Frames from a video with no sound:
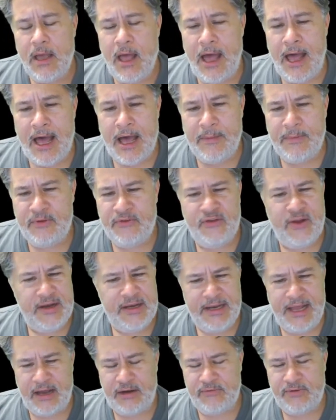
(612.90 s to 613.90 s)
It's not
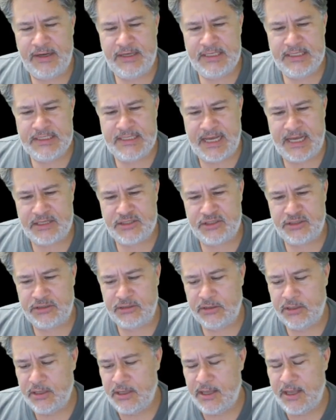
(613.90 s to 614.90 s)
an outright
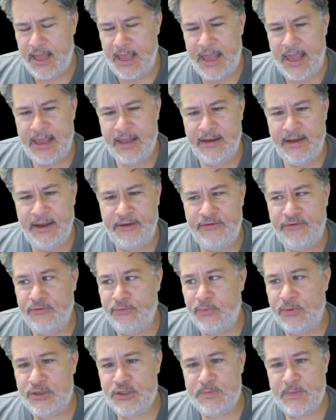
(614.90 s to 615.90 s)
disaster. And I do
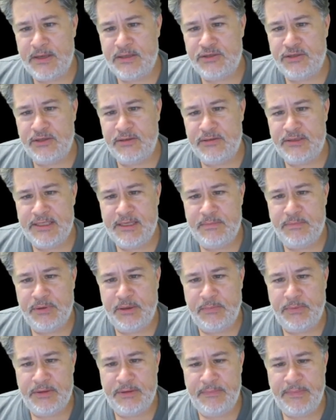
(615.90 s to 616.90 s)
wish my Team
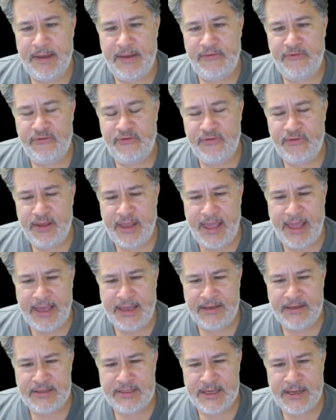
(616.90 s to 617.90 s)
Purple the best.
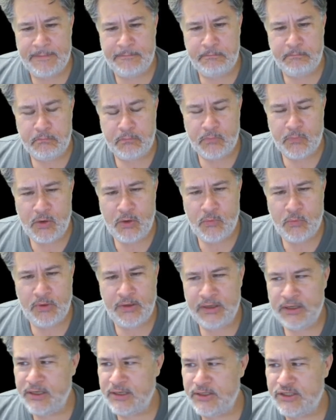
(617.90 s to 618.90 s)
And we're
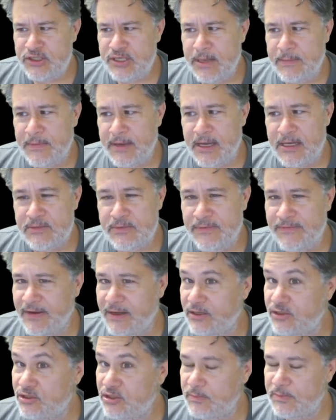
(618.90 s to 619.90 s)
in good shape, guys. We've
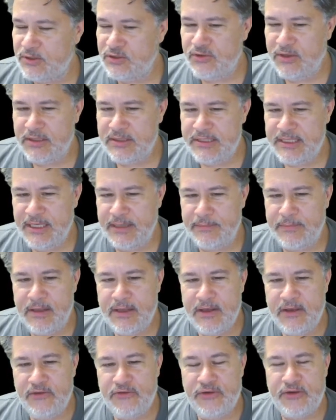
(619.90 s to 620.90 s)
got a super strong team.
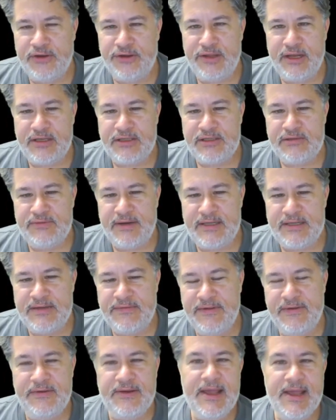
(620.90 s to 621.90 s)
So good luck to the rest
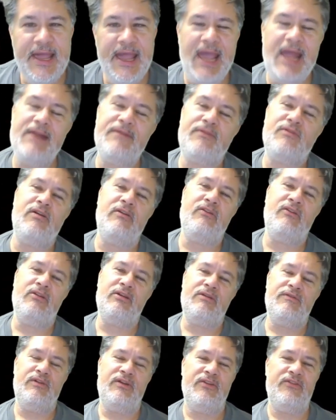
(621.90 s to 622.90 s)
of you. And, of course, I
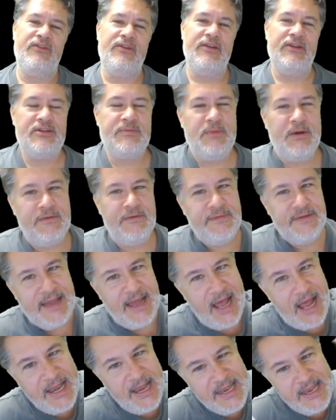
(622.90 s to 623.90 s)
look forward to seeing you tomorrow for
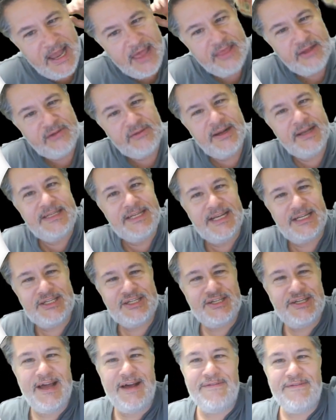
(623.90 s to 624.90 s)
yet another
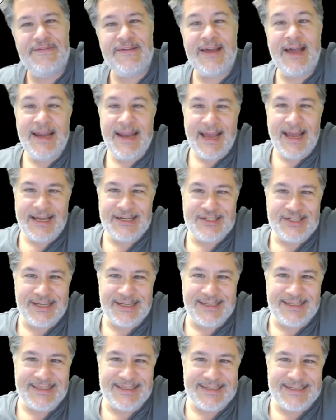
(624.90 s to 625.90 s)
edition of
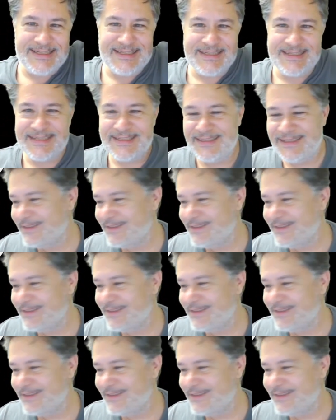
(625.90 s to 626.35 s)
Connections.